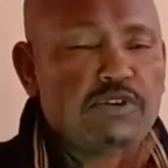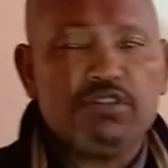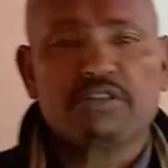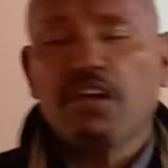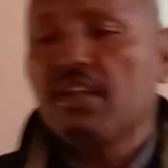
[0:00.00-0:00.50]

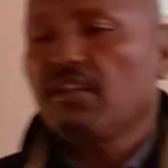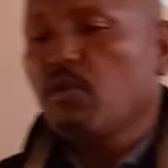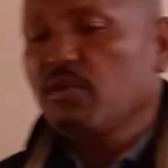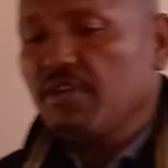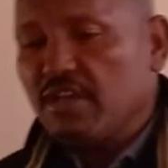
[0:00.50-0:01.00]
with the
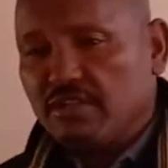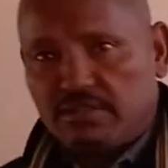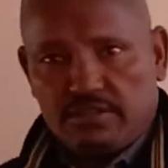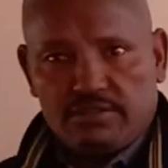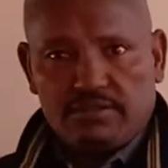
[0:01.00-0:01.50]

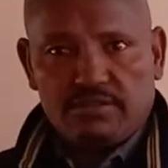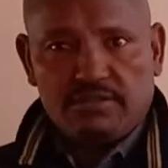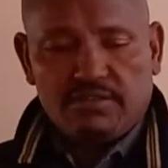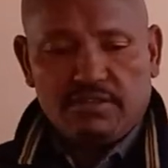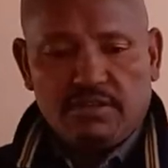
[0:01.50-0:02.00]
audiences.
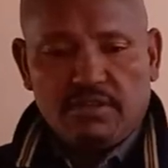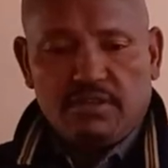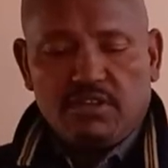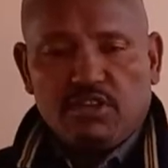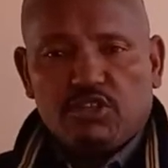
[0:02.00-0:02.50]

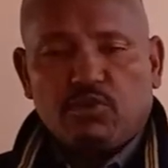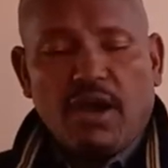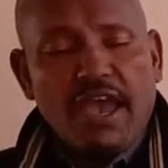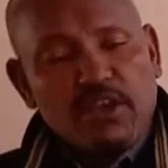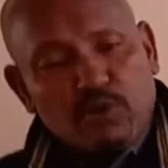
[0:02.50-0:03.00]
So
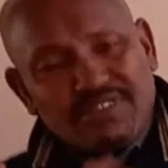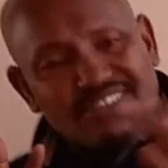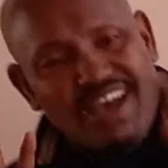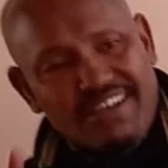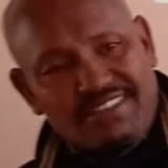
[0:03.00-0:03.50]
eye
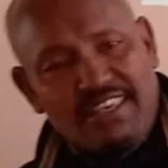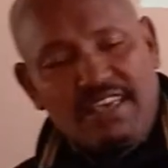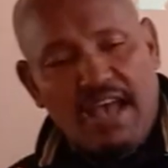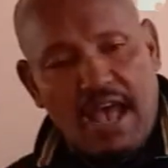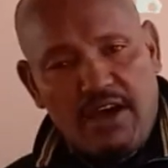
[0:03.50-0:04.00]
contacting
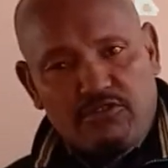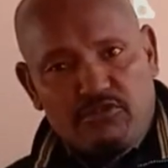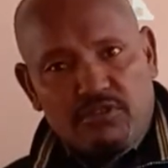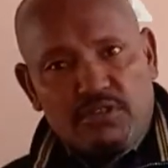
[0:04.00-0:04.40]
has